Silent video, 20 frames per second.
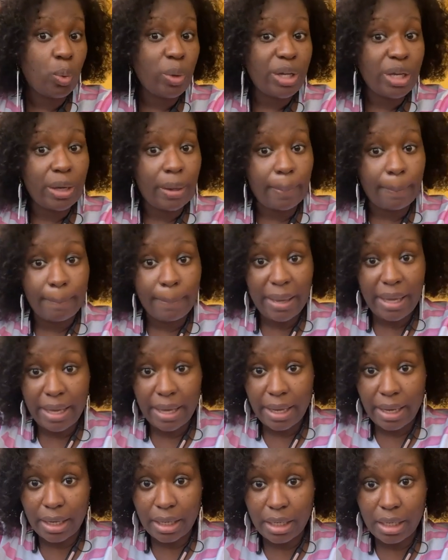We come
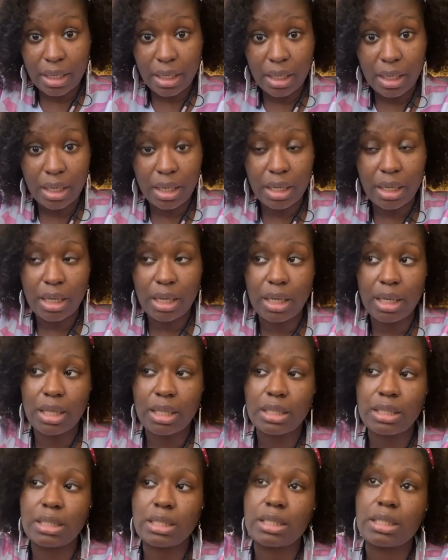back.
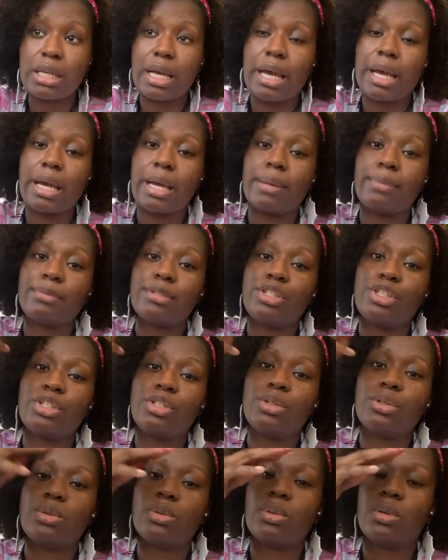It's time
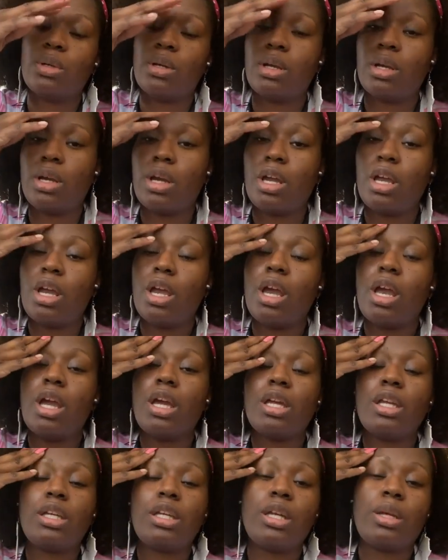to
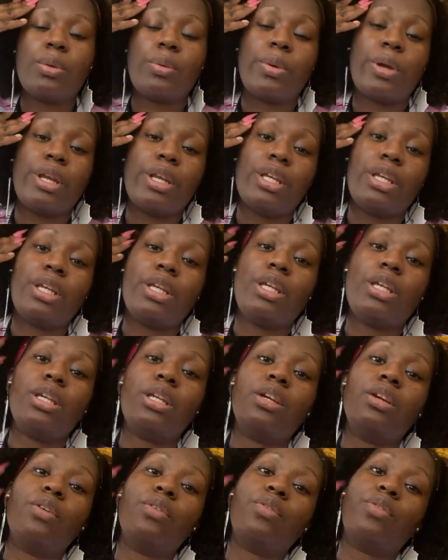get ready
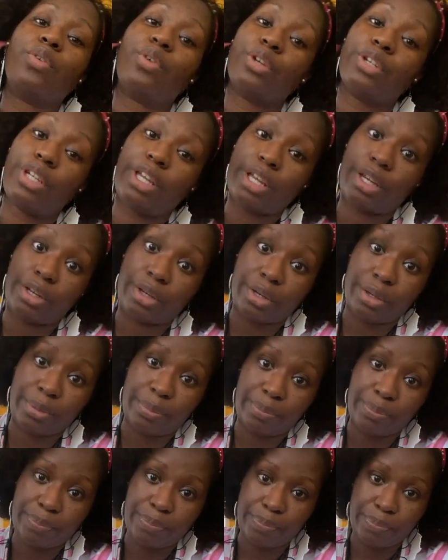for
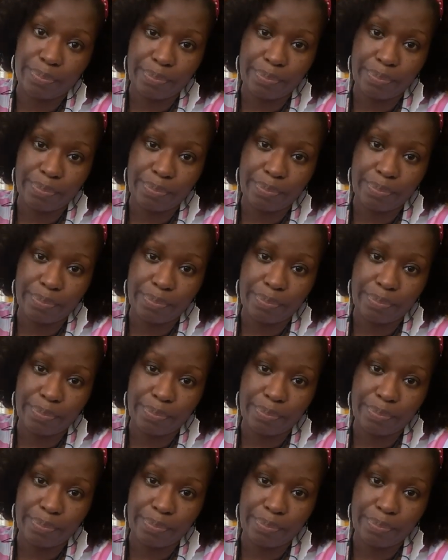dinner.